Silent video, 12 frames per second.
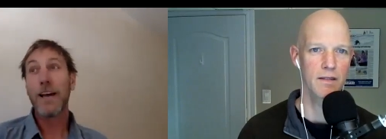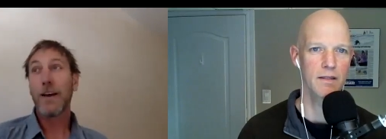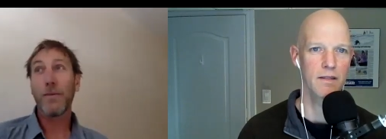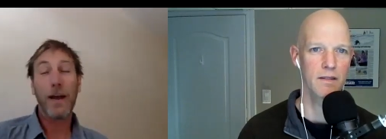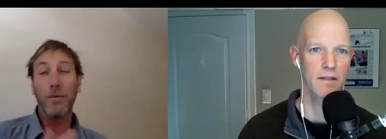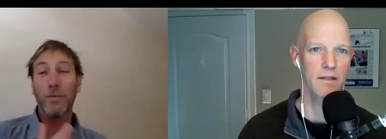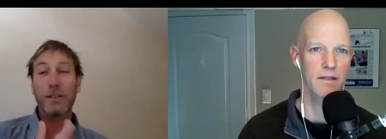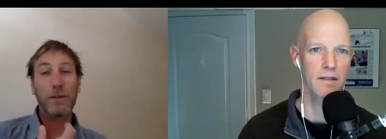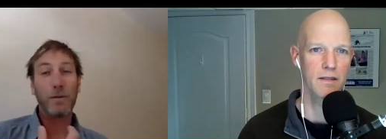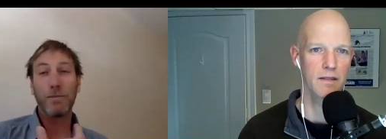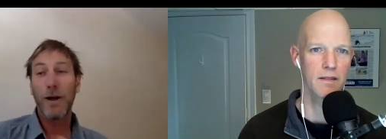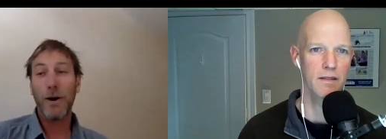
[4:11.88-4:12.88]
Speaker 1: and we had
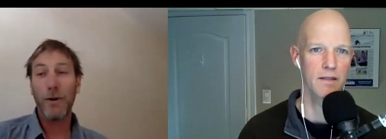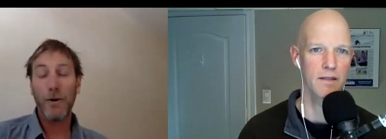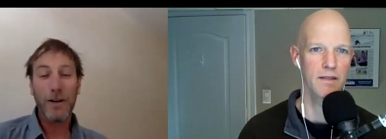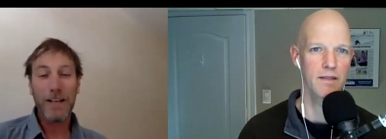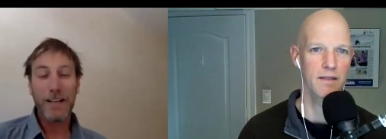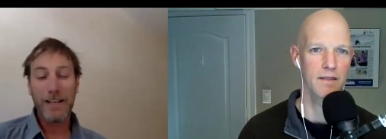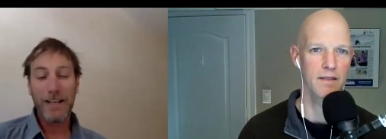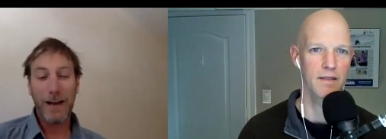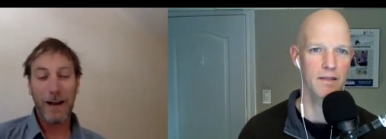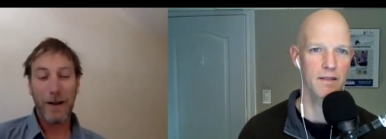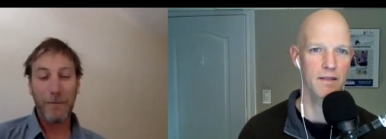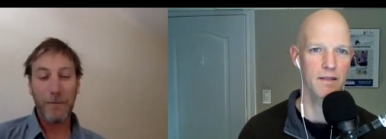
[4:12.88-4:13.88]
whistle blow.
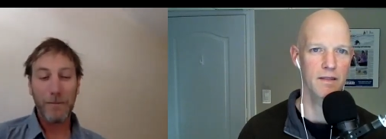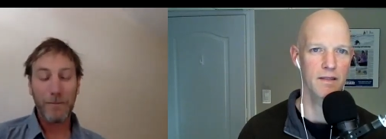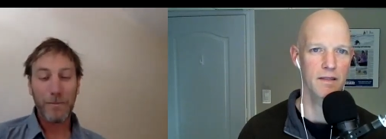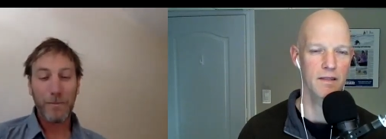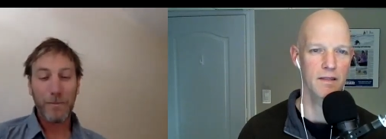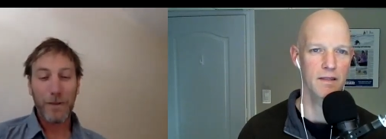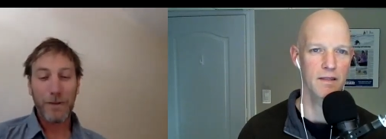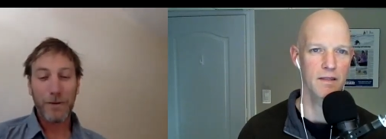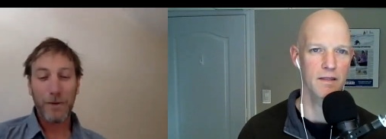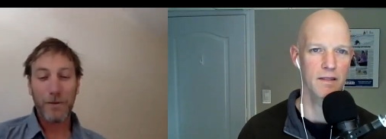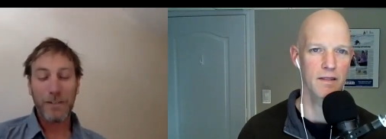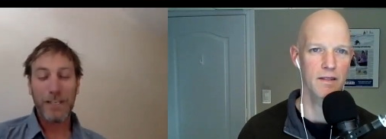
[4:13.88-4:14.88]
Um,
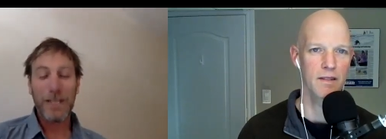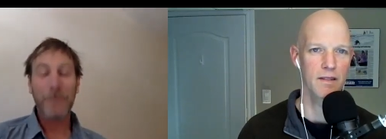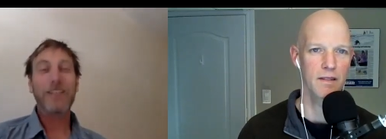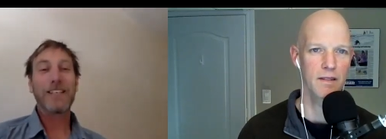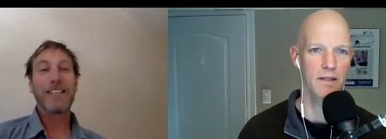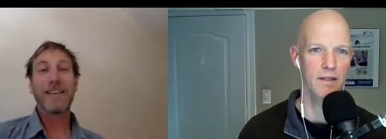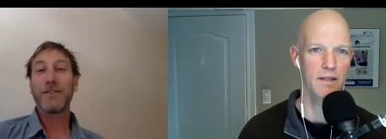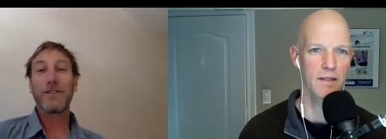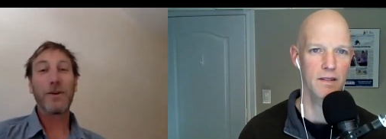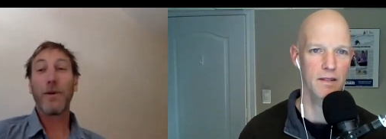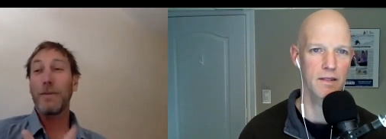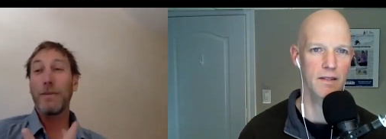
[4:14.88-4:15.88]
sort of sequences. And
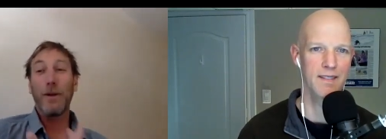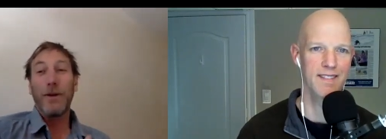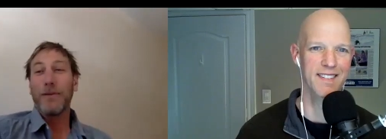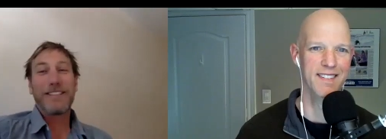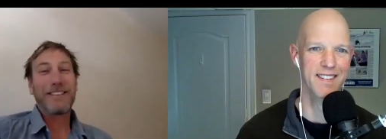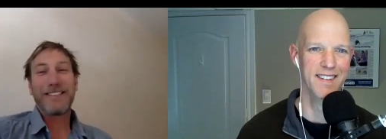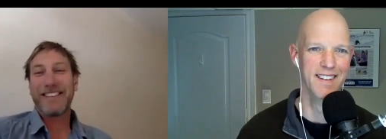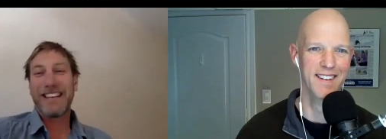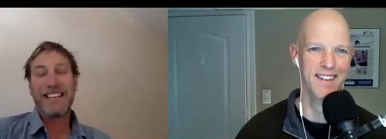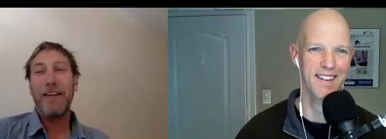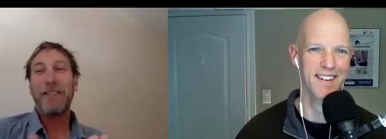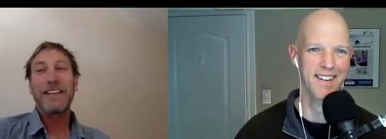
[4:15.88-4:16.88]
so we're blowing whistles, like
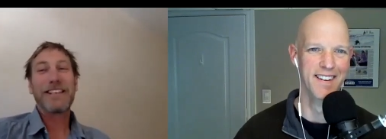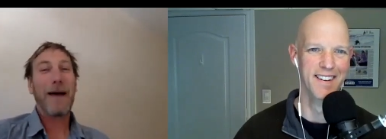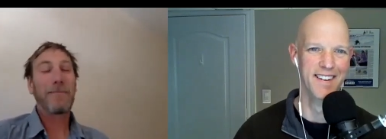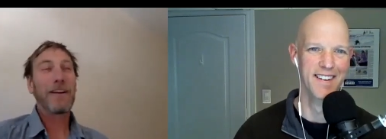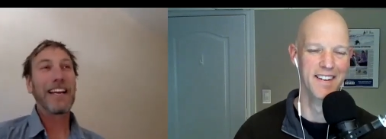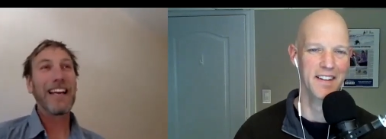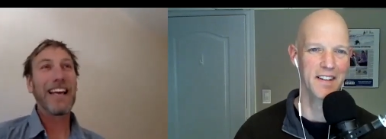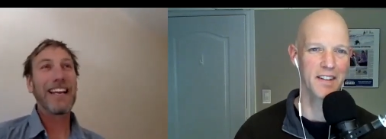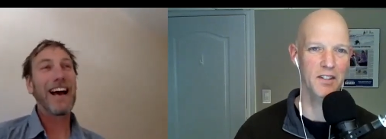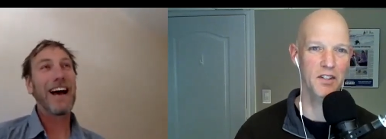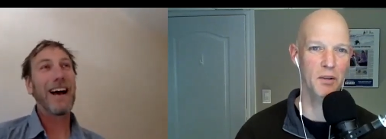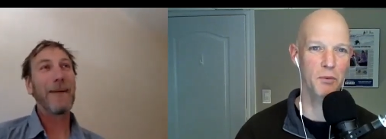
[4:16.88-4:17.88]
nothing's happening. And
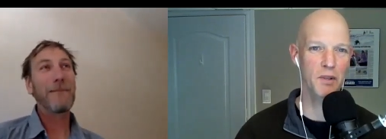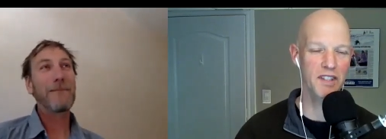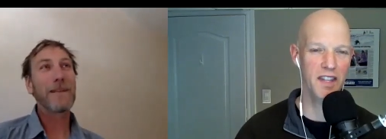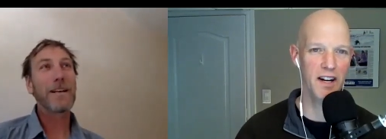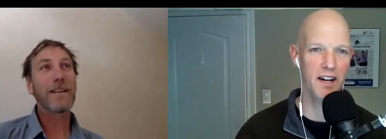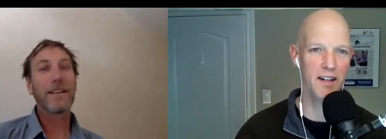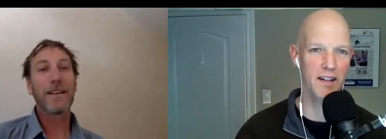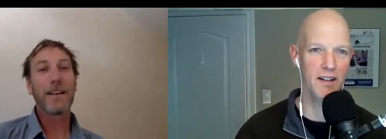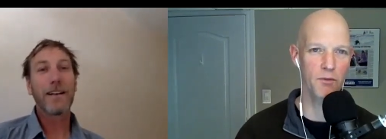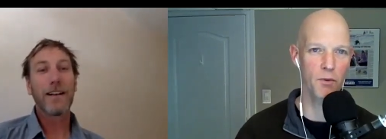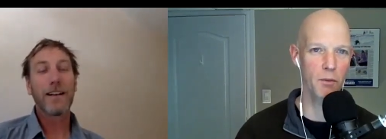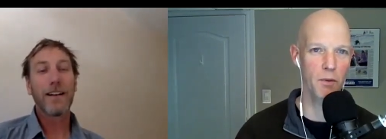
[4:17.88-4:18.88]
um, so she
Speaker 2: um, was there
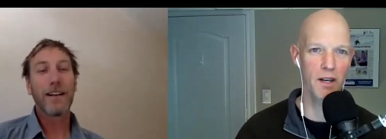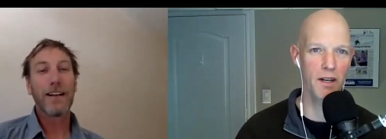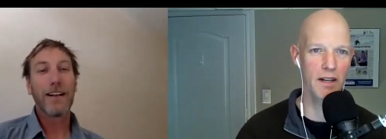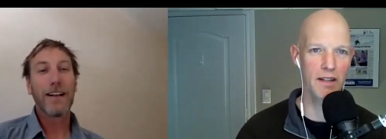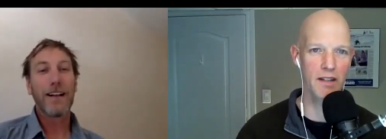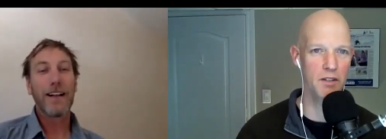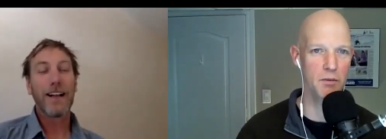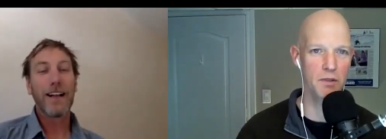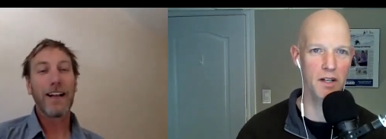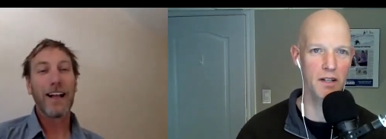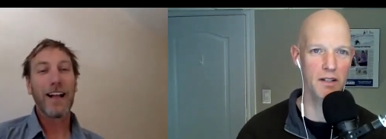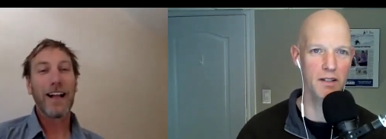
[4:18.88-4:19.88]
one minute and then she was
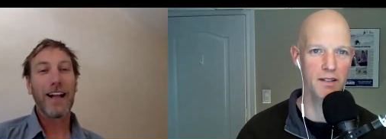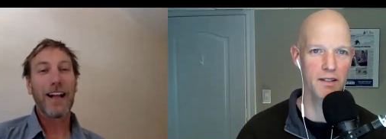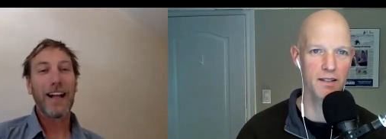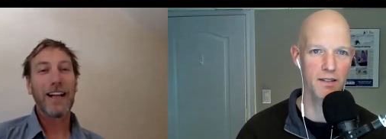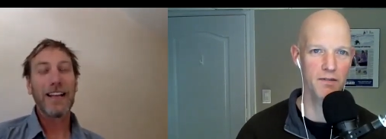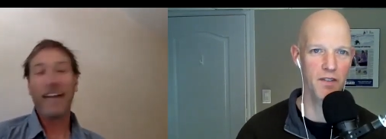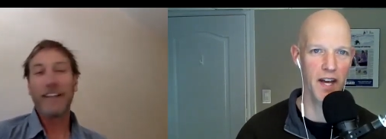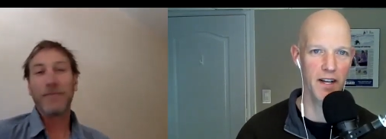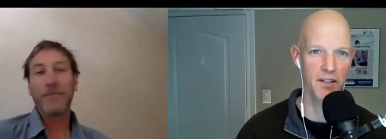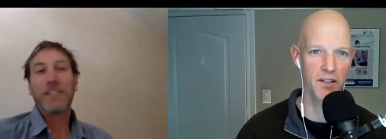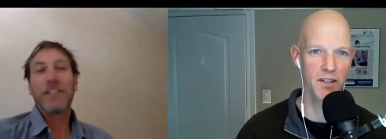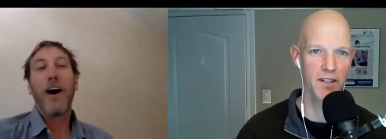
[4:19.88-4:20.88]
gone. Just yeah, she
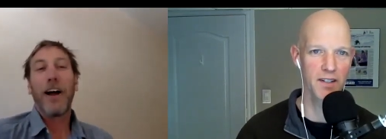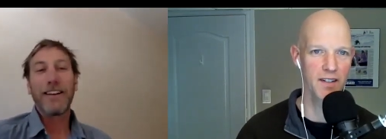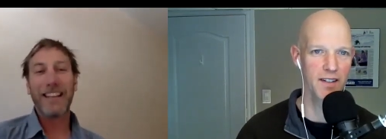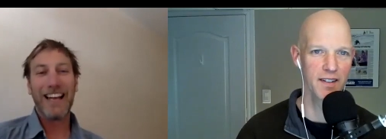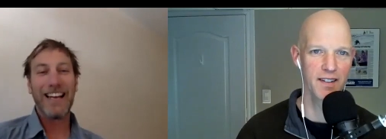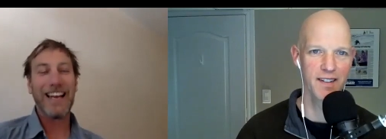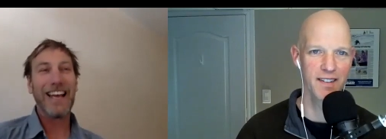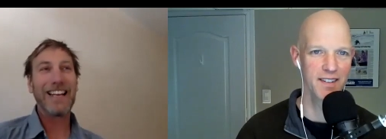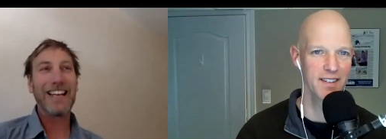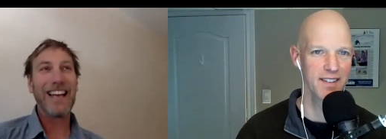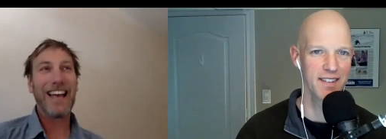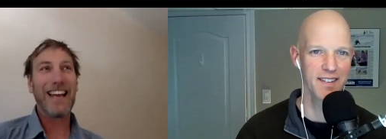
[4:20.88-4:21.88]
was
Speaker 1: gone. And,
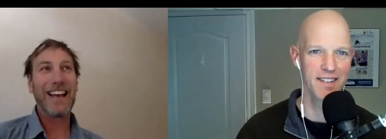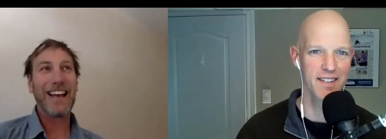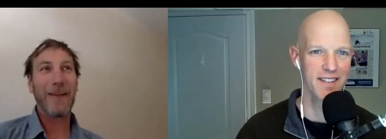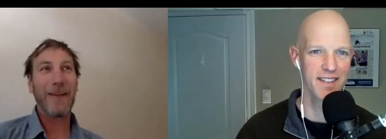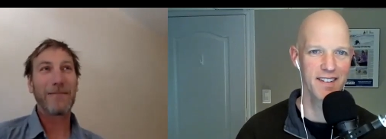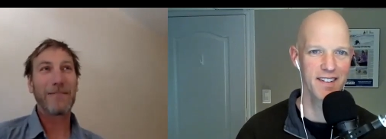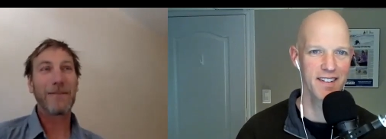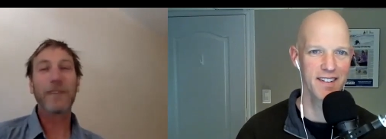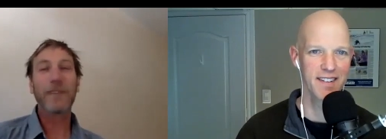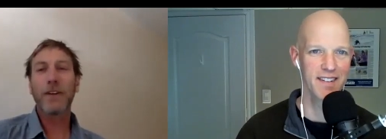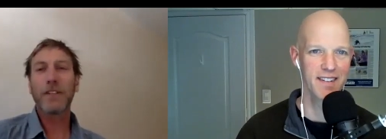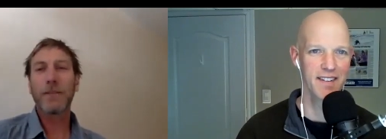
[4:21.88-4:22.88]
and, and um, someone's
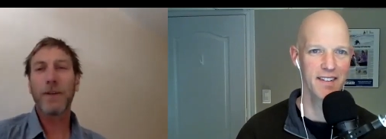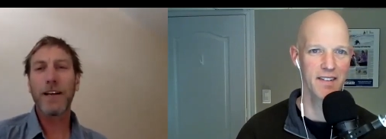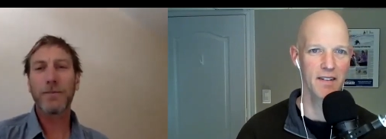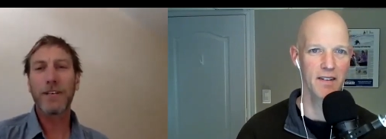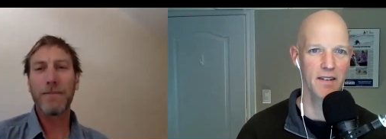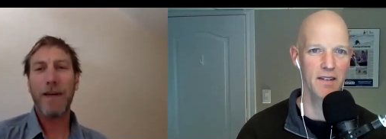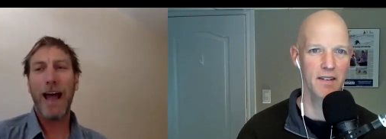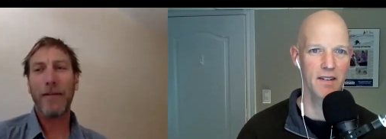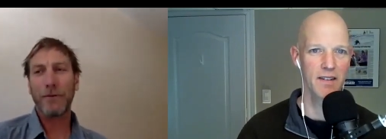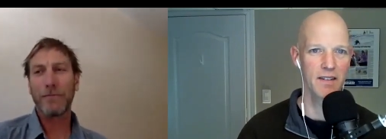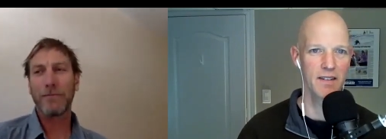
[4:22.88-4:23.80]
like, oh, she probably just went to the bathroom.